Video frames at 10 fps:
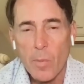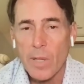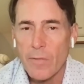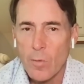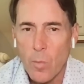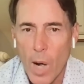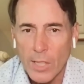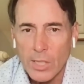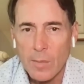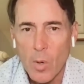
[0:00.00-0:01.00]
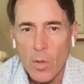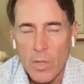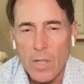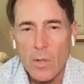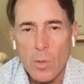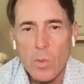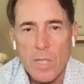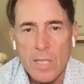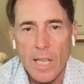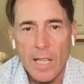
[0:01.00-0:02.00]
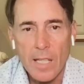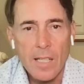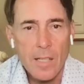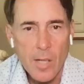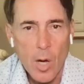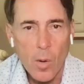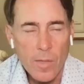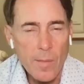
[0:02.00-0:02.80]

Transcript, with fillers: But if you watch them all year, you would say no.